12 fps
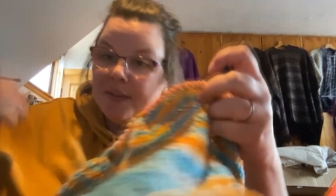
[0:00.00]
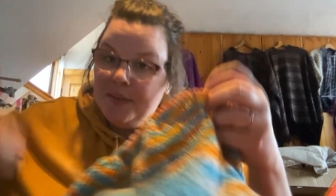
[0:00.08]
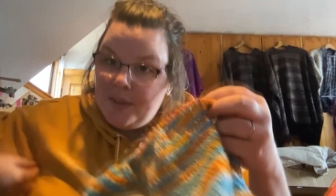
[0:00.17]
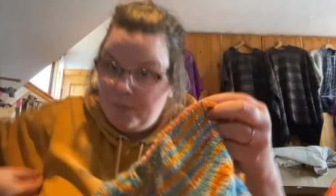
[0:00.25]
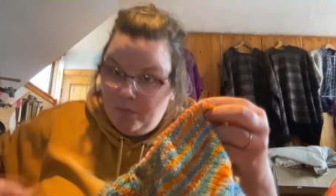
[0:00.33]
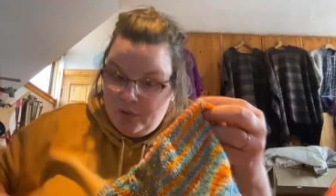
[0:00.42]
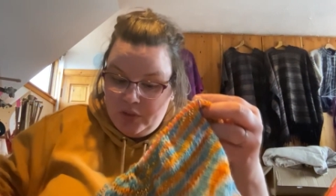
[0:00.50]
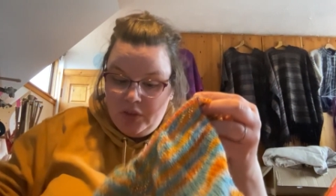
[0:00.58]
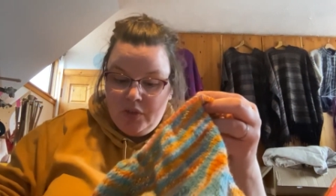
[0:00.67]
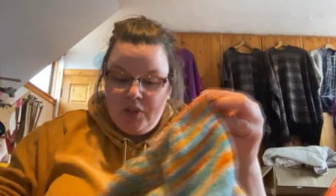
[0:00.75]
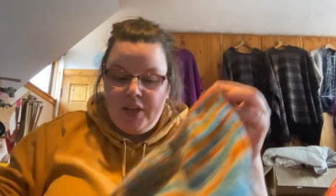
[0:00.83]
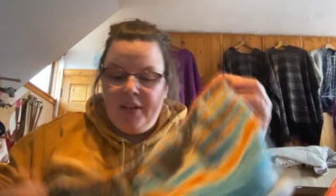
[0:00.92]
7 for the other
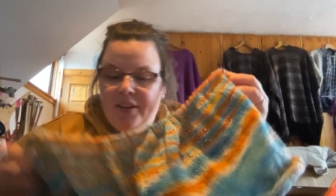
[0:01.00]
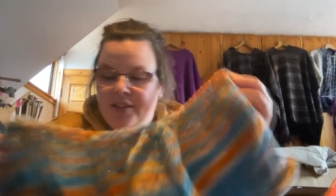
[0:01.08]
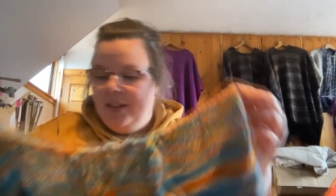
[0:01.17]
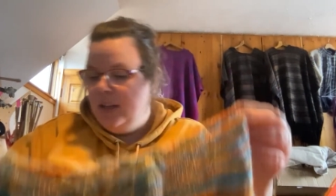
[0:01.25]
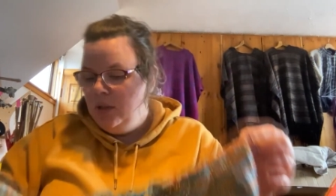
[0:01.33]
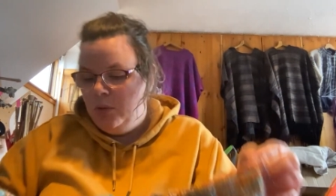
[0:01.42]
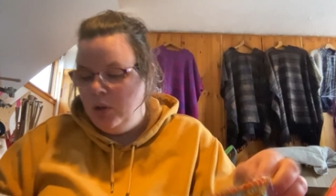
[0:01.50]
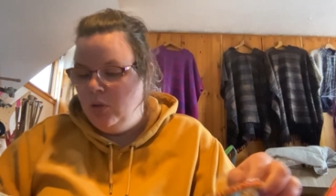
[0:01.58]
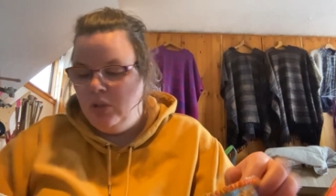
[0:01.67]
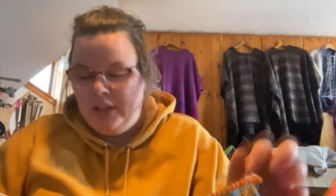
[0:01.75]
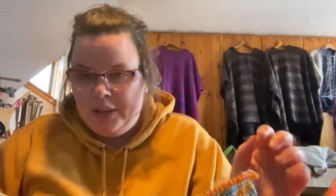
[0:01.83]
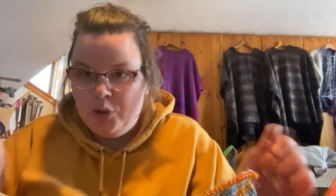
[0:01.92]
side, because that's what an
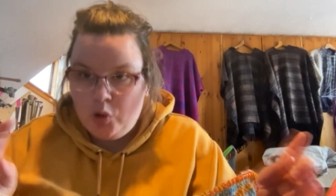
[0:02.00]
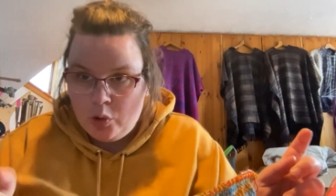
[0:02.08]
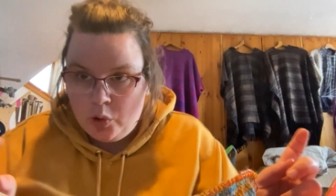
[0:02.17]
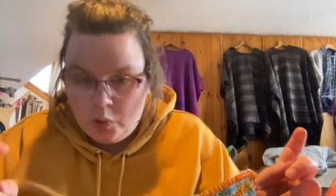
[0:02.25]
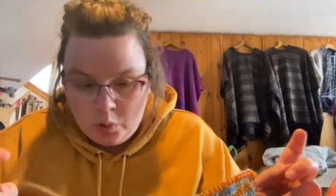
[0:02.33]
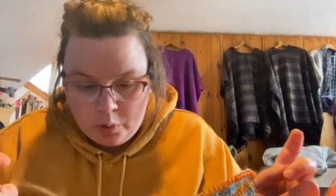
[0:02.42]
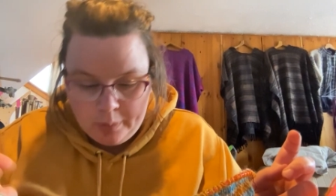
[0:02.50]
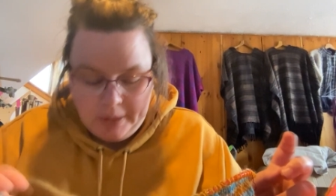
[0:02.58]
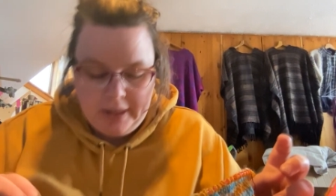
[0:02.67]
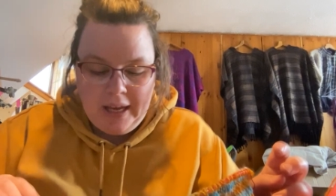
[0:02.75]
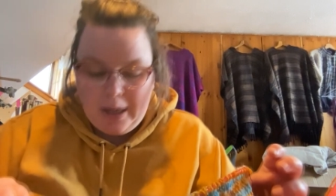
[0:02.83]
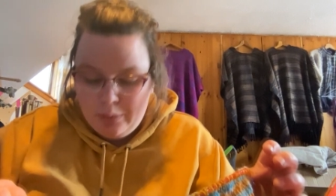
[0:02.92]
online tutorial told me.
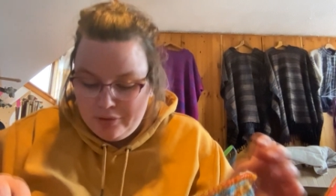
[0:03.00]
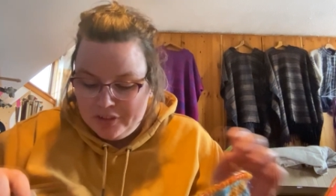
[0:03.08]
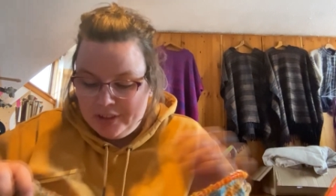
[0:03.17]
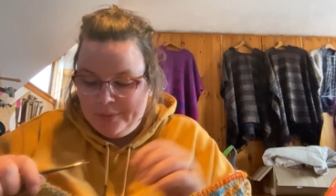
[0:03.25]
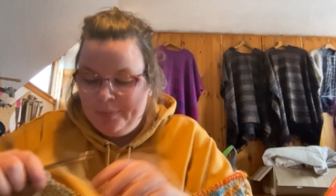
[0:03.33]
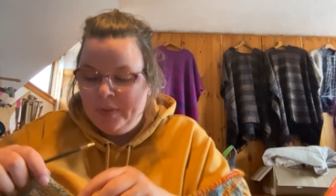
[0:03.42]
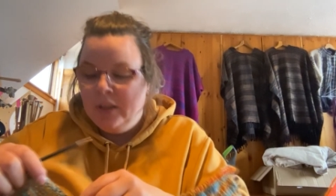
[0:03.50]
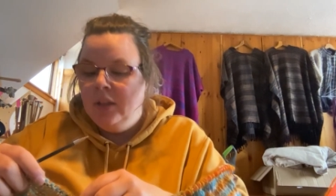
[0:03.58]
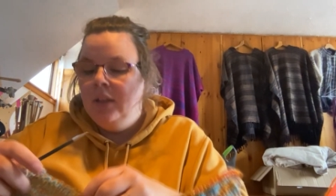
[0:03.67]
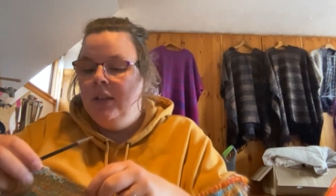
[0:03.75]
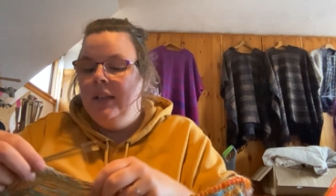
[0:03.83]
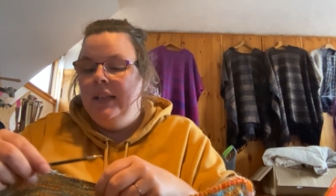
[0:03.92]
However,
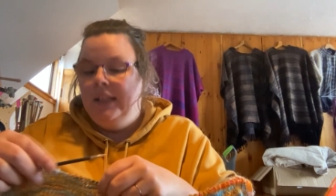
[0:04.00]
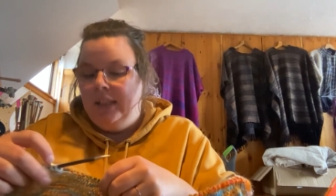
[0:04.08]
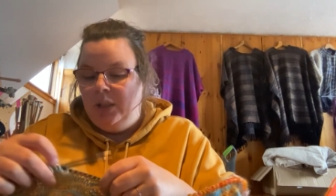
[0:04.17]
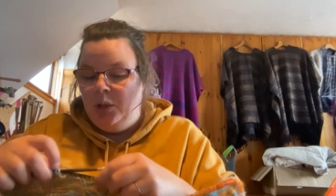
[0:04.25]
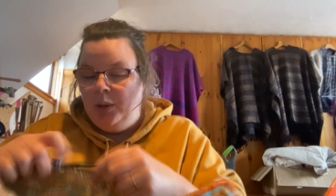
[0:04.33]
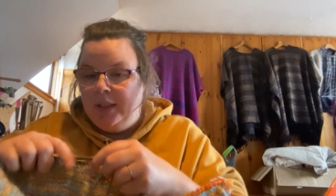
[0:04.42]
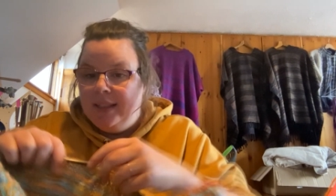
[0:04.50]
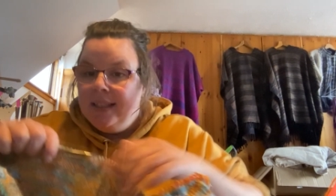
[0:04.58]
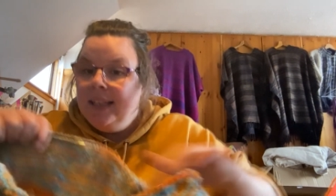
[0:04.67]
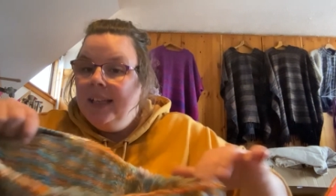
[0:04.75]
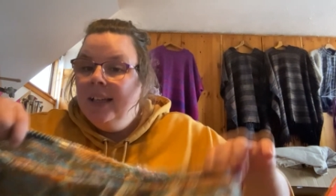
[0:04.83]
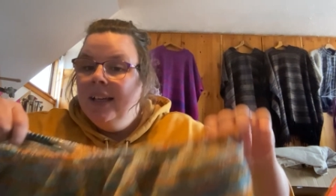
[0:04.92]
as you can
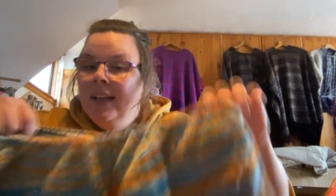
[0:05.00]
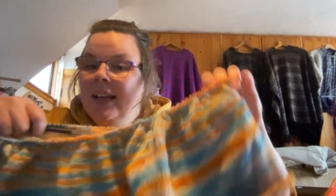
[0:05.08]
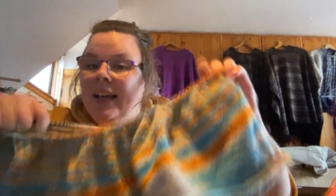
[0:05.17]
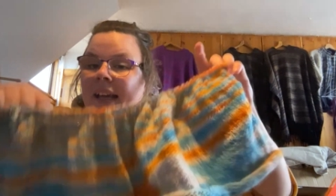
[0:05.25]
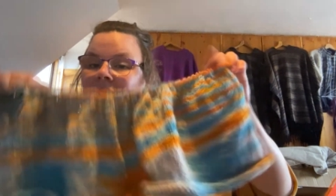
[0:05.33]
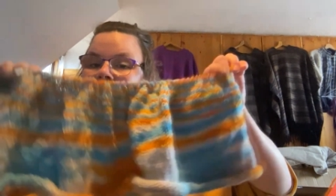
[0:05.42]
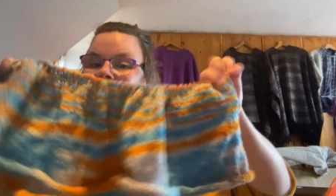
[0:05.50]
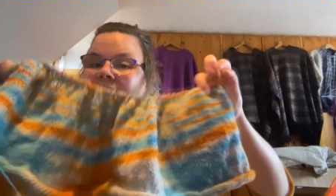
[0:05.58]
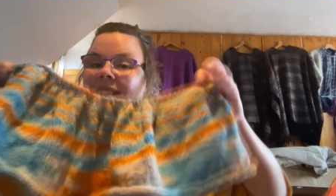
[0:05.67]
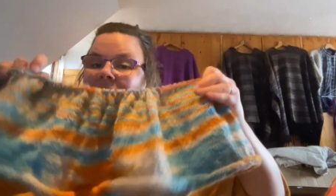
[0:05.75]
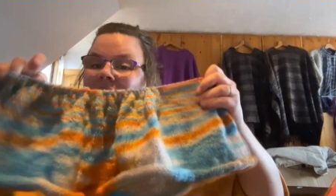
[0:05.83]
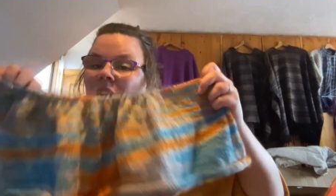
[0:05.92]
see, it has
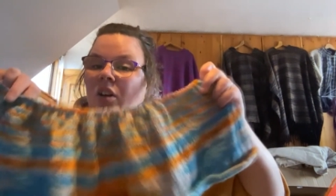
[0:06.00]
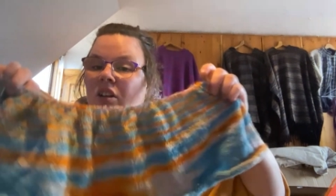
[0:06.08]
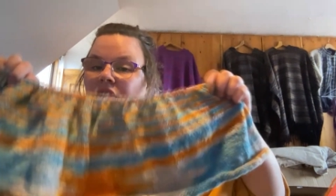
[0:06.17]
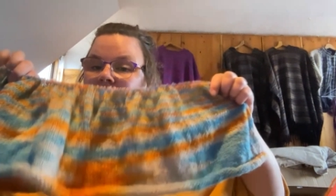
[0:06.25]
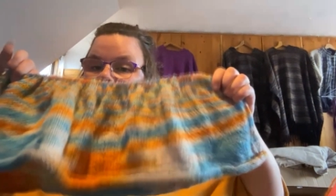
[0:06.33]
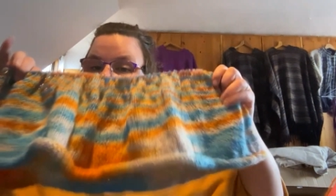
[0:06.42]
set off